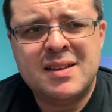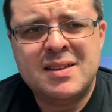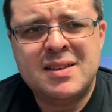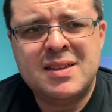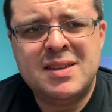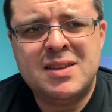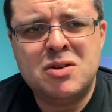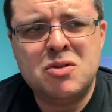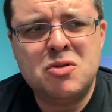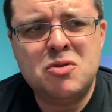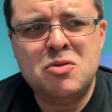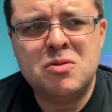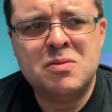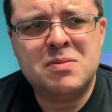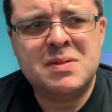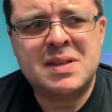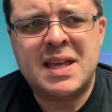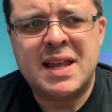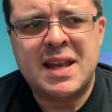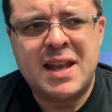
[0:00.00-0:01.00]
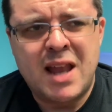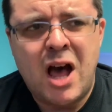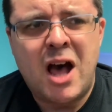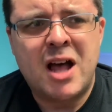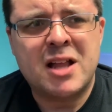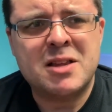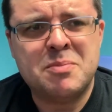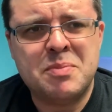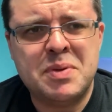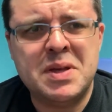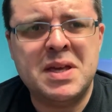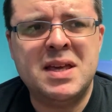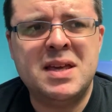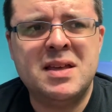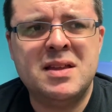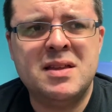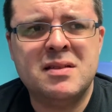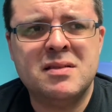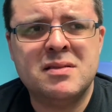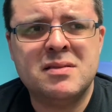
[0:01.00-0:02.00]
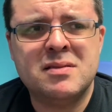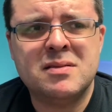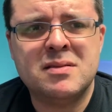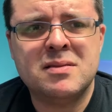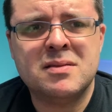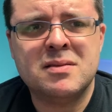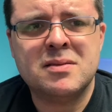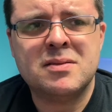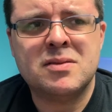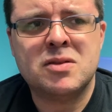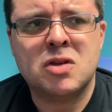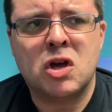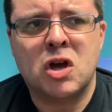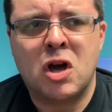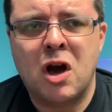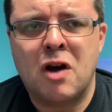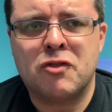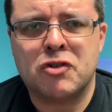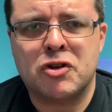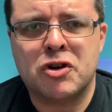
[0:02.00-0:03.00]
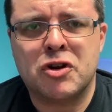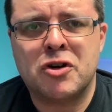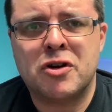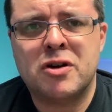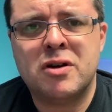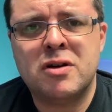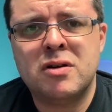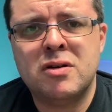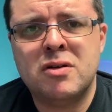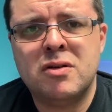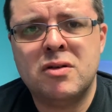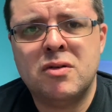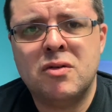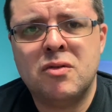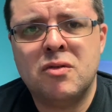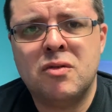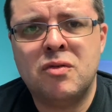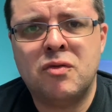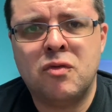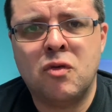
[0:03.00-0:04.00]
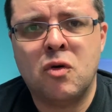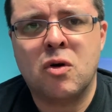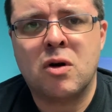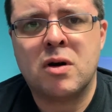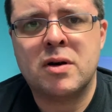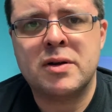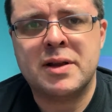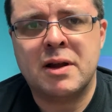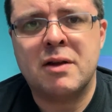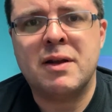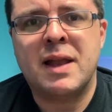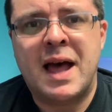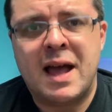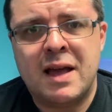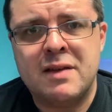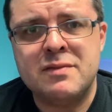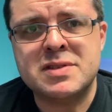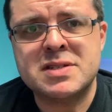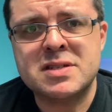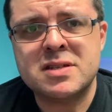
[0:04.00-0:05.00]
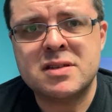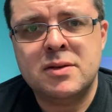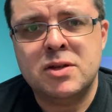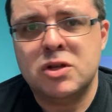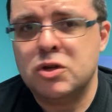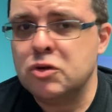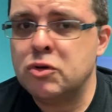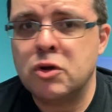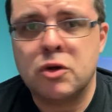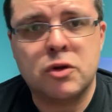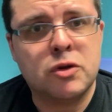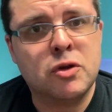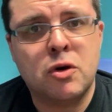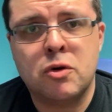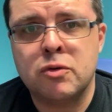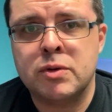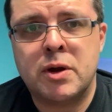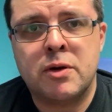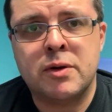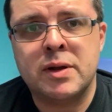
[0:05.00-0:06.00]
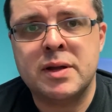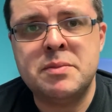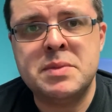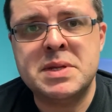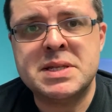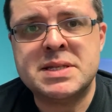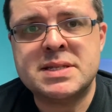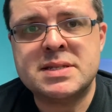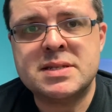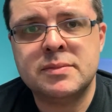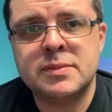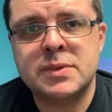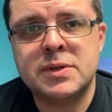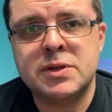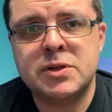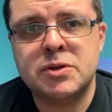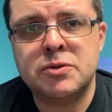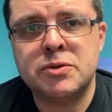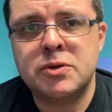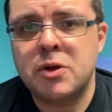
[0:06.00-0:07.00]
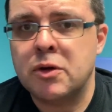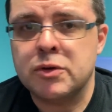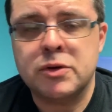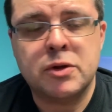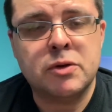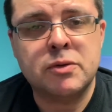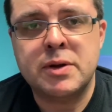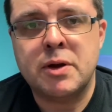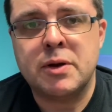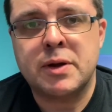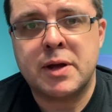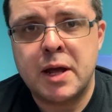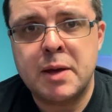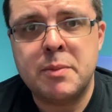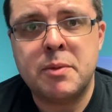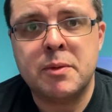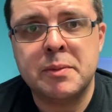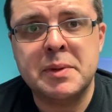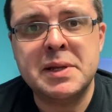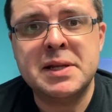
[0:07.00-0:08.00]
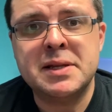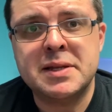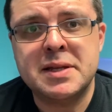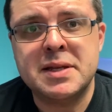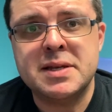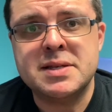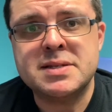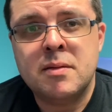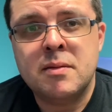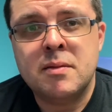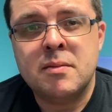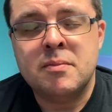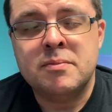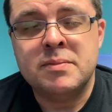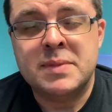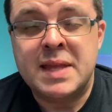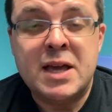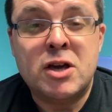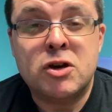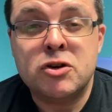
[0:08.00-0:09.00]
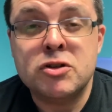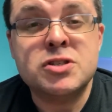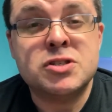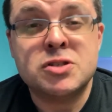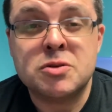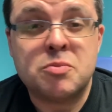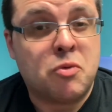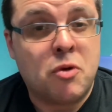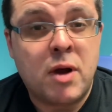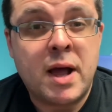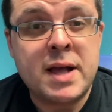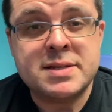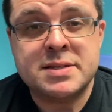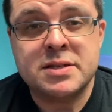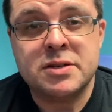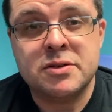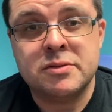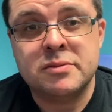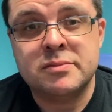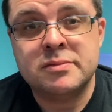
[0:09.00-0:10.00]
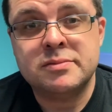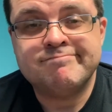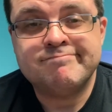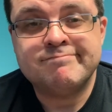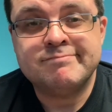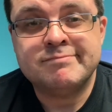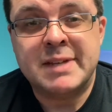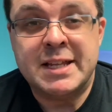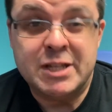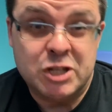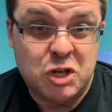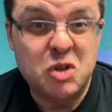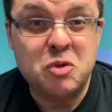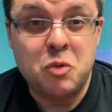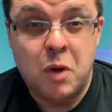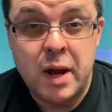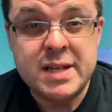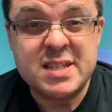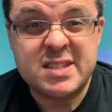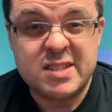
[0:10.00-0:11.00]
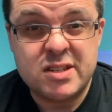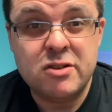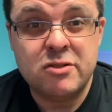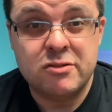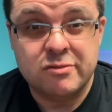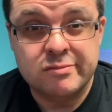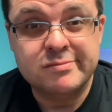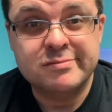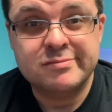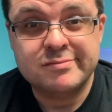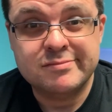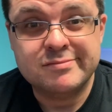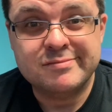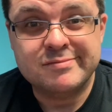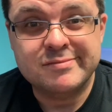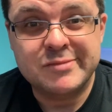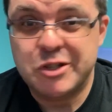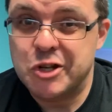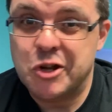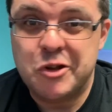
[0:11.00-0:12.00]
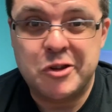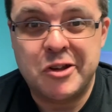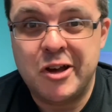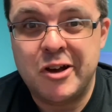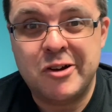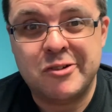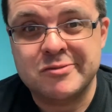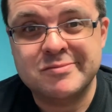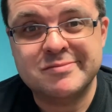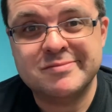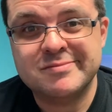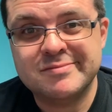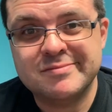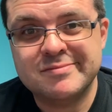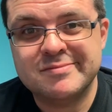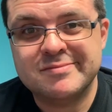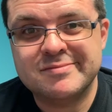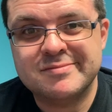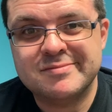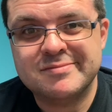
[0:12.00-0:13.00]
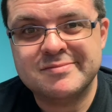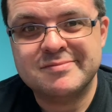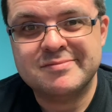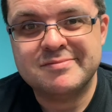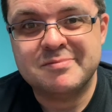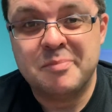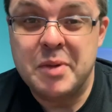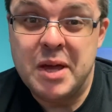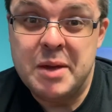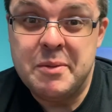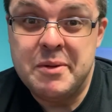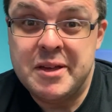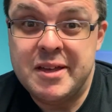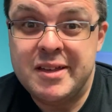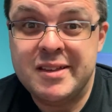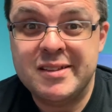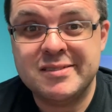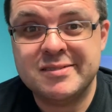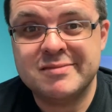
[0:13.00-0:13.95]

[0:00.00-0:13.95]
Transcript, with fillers: you cannot be the governor for their lives. You don't know their limits. You don't know their capabilities. They could surprise you in good ways too. You don't know, maybe.